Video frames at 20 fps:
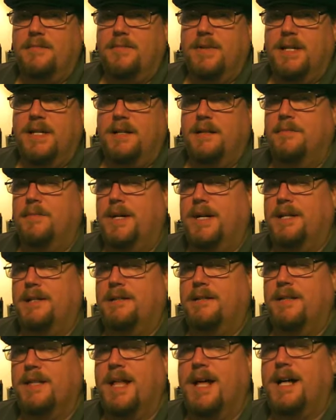bit about a
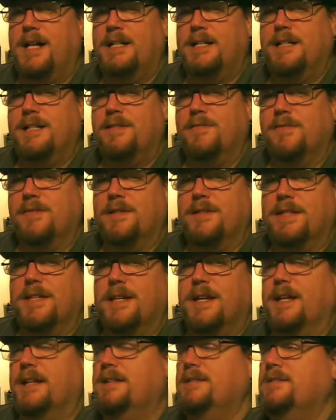lot of different
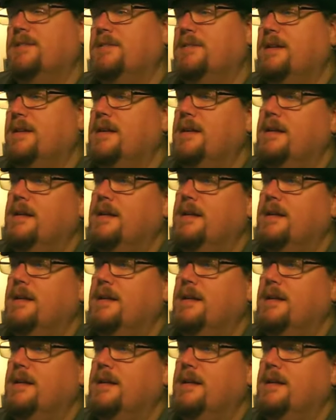things.